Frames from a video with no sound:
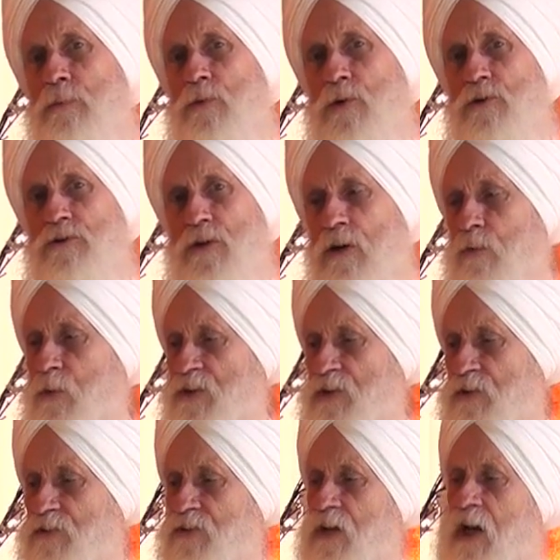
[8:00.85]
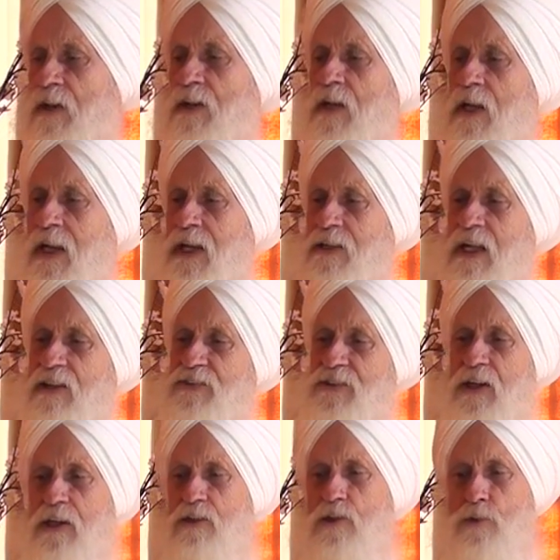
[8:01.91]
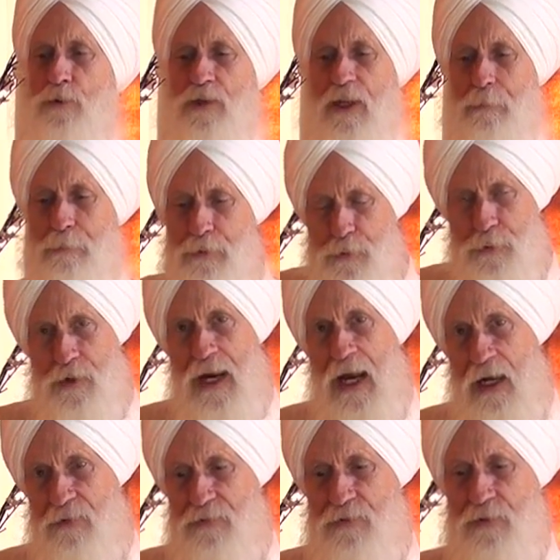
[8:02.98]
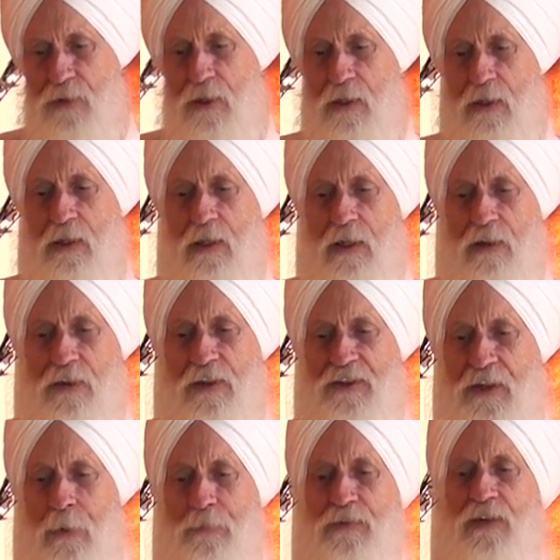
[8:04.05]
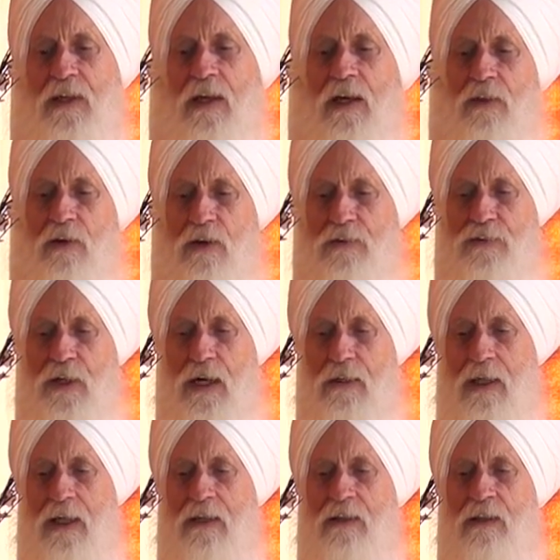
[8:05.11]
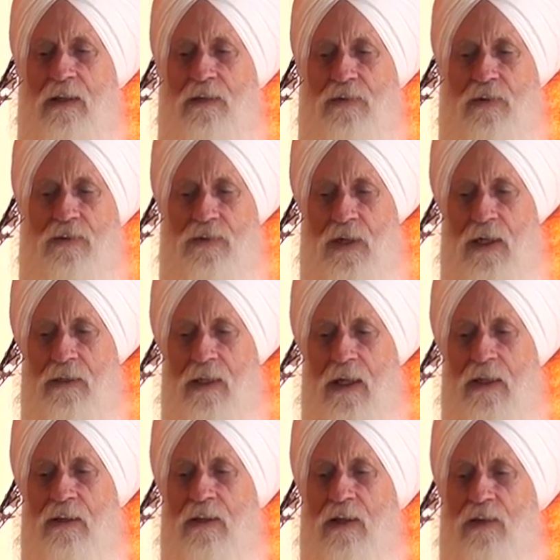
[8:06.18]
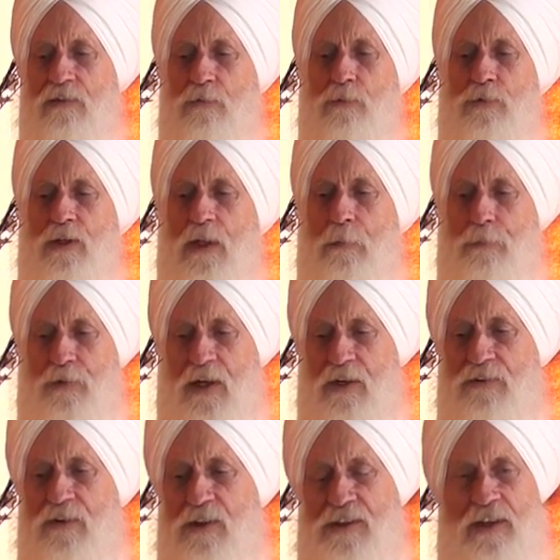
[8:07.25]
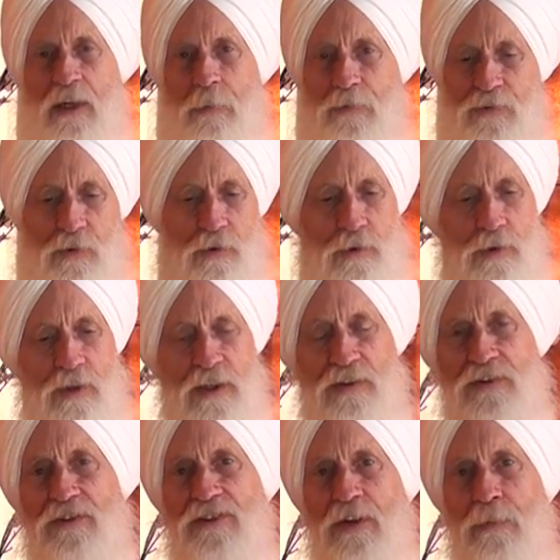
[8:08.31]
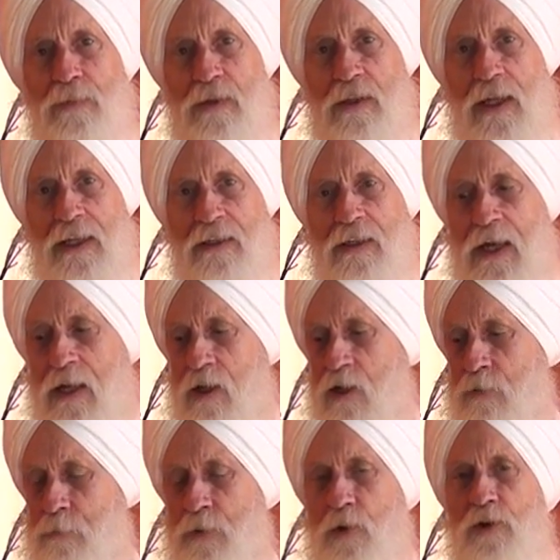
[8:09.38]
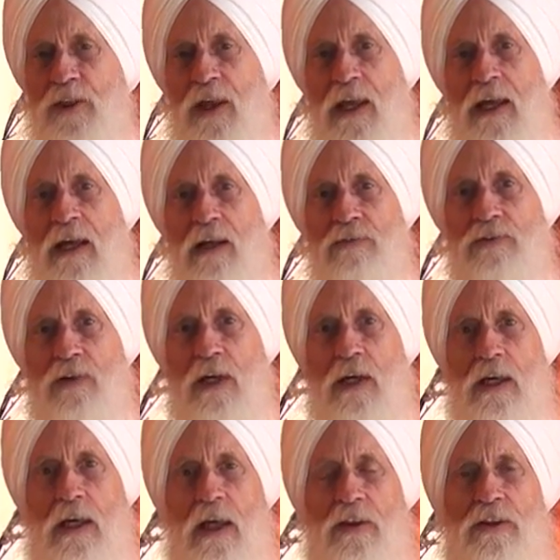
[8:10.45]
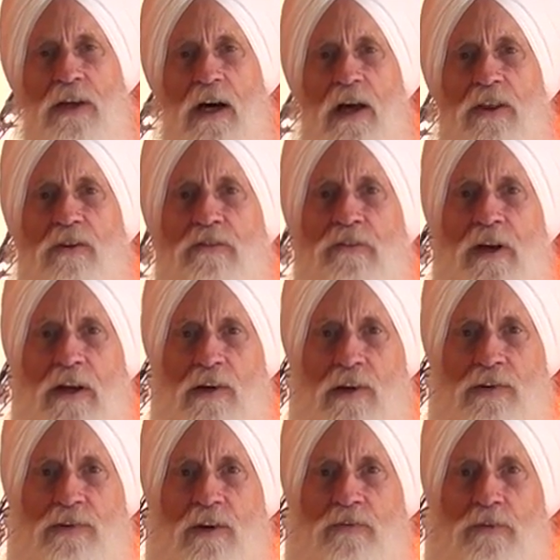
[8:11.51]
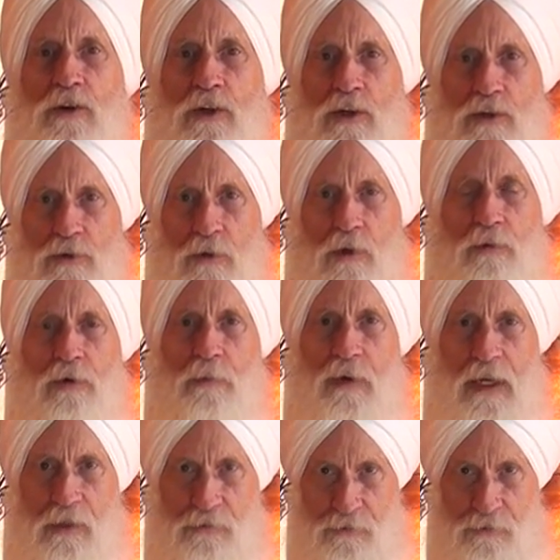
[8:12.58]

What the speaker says: mudra, which is sun. And that's done, you really press the tips together. It's not like this, it's not like this. Really press the tips so you can stimulate that on both hands. The other fingers, if you can do it, remain